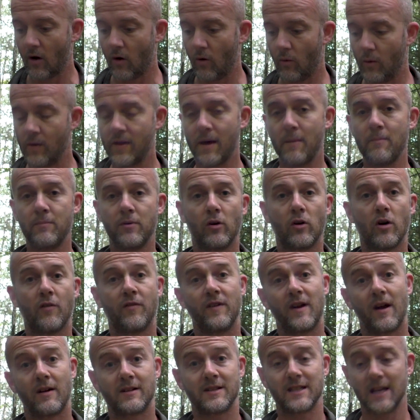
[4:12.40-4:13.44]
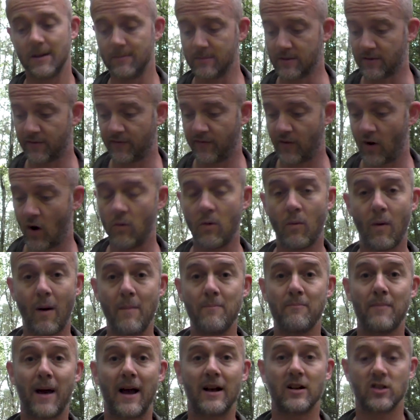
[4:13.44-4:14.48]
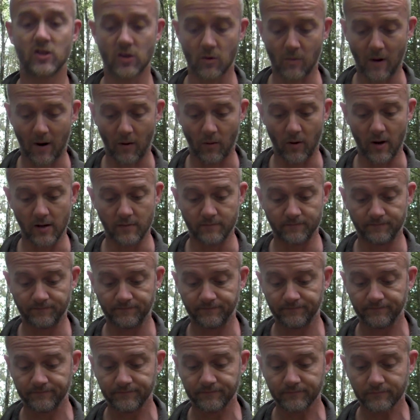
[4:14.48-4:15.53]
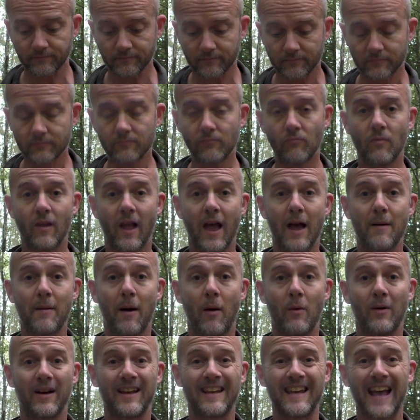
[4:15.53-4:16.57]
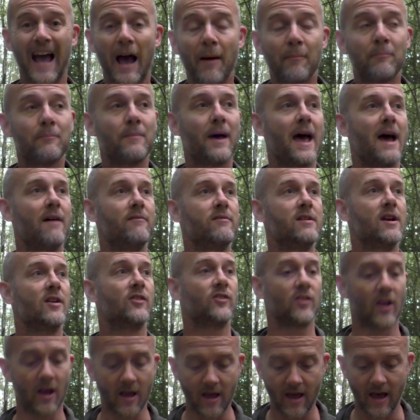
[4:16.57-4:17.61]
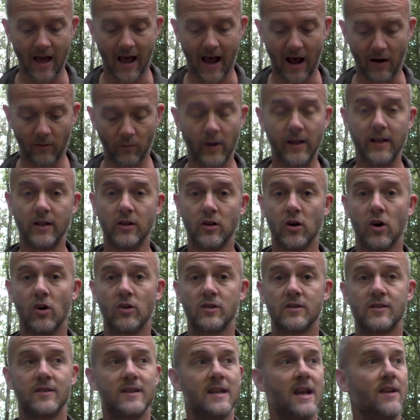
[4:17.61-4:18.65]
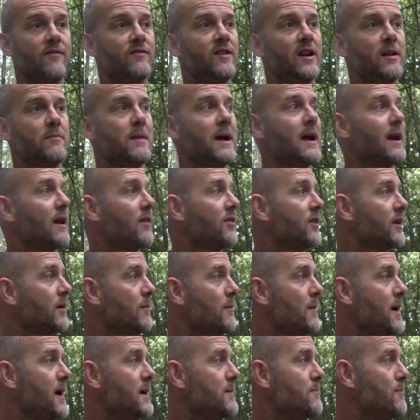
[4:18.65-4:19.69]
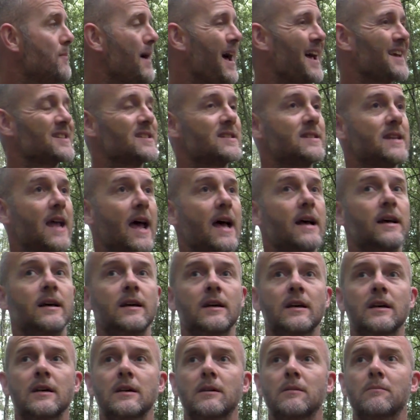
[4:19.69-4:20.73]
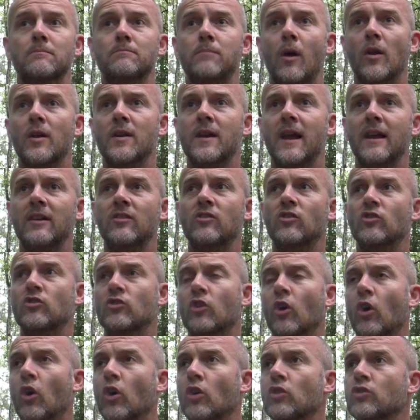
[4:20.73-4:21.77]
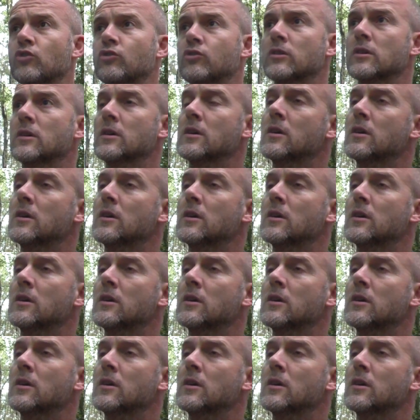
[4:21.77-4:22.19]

we then broke off in our teams of four. We went back to our uh, our camp areas and we cooked the evening meal. I think made pasta, bolognese sauce,